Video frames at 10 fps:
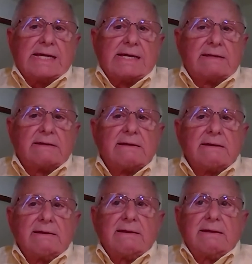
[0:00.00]

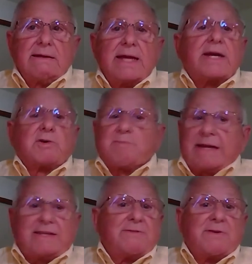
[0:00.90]
And it
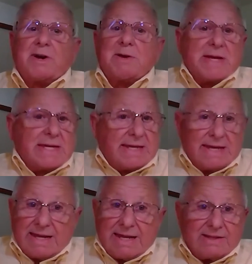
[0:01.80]
goes back to the very
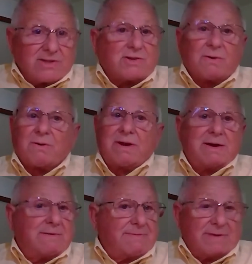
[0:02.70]
beginning, the
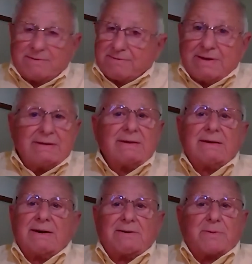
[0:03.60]
story of
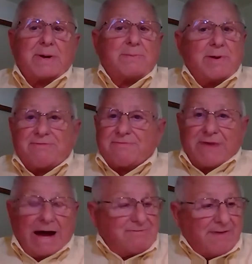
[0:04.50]
when
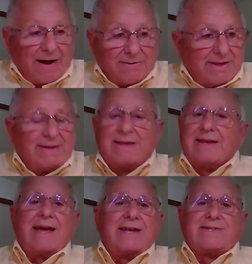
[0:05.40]
I
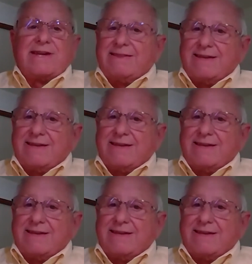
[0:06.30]
founded the